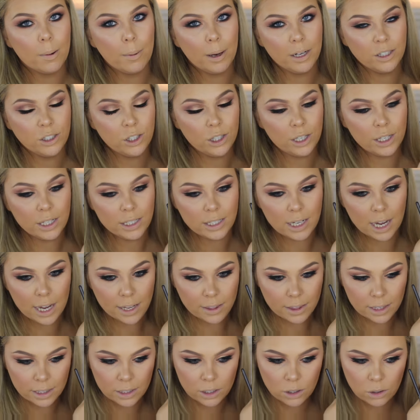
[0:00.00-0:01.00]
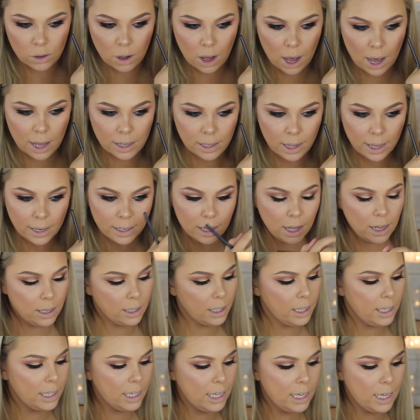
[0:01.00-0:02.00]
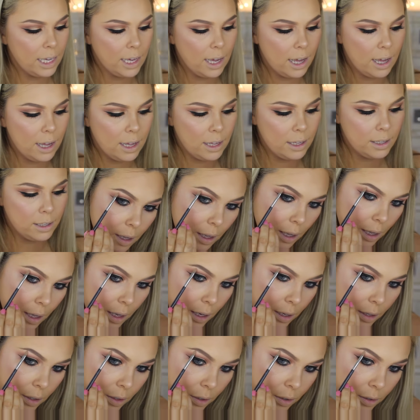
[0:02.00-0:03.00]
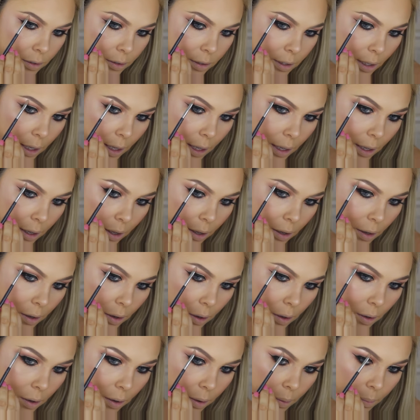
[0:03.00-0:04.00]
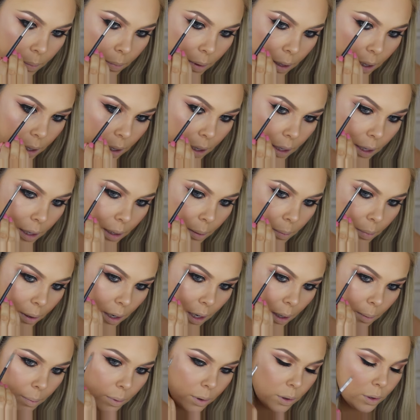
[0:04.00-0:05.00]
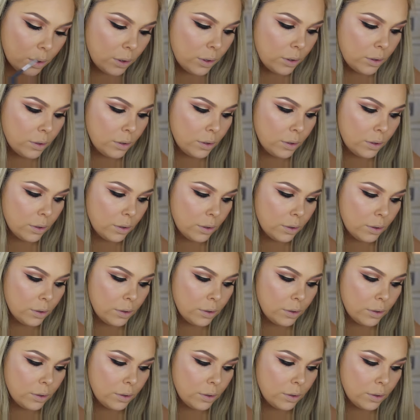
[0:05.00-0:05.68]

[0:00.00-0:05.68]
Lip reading: I'm actually going to take the little highlight color here and use that on my brow bone.